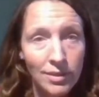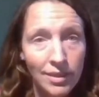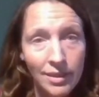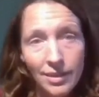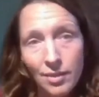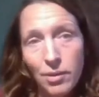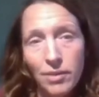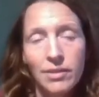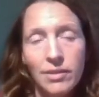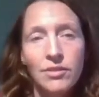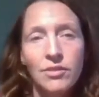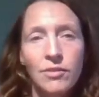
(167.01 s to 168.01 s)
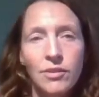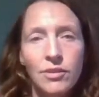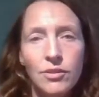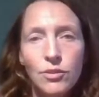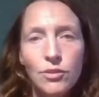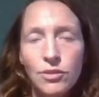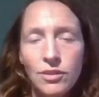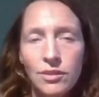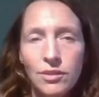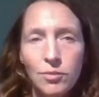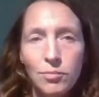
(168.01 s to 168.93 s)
and about the history of our solar system,